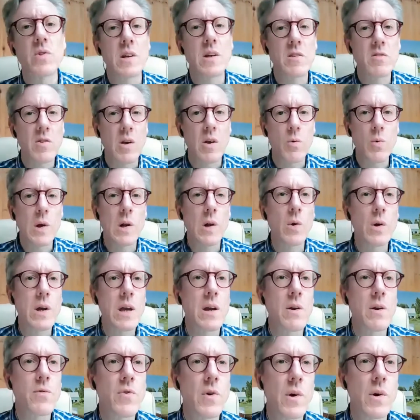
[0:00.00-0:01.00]
So we're looking
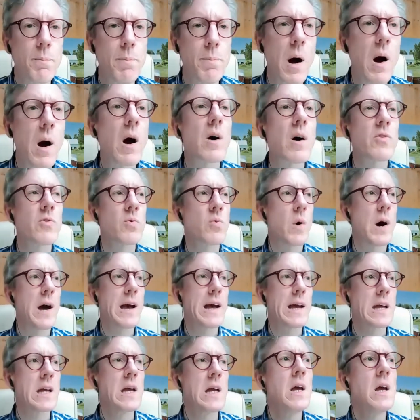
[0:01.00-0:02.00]
for a
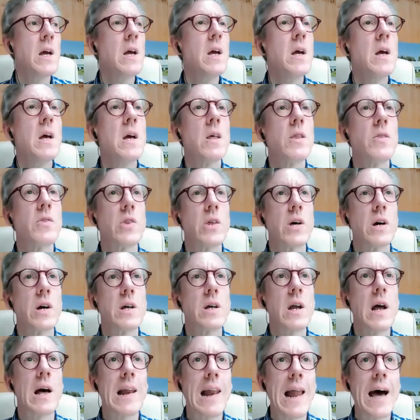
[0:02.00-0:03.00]
pathway that
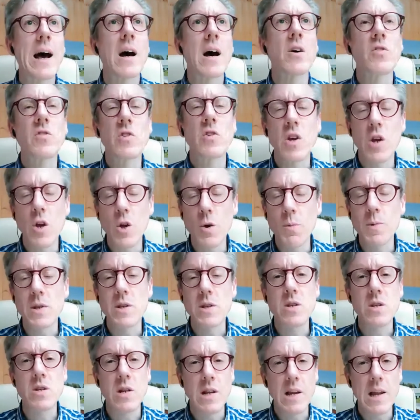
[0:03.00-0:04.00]
allows
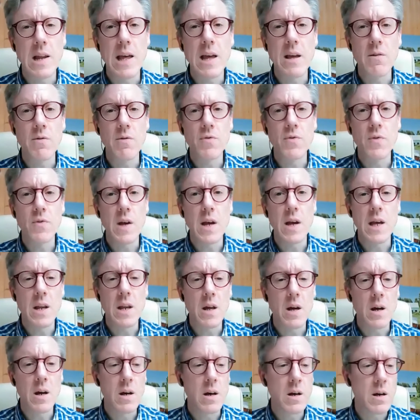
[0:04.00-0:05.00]
humans to live in
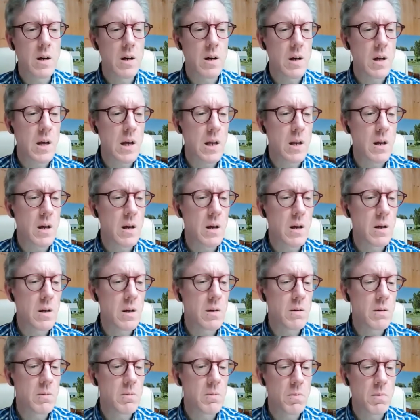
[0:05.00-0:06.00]
a
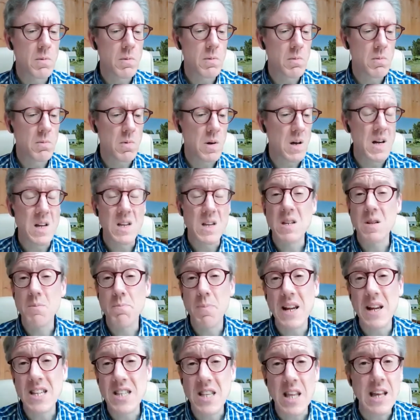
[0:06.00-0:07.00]
as
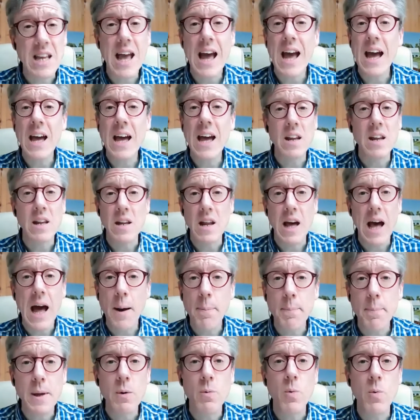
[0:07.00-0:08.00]
best they can in a
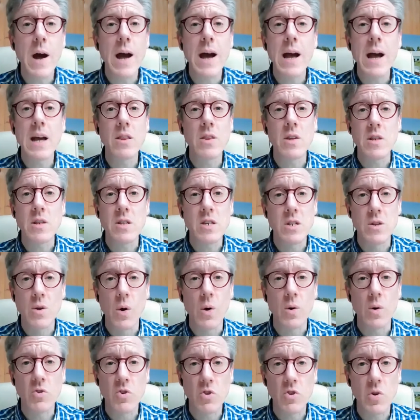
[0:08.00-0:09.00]
happy way that's
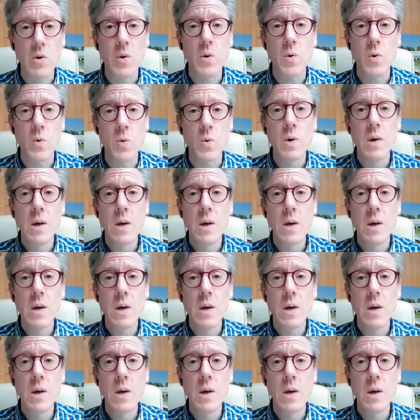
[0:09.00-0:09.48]
not too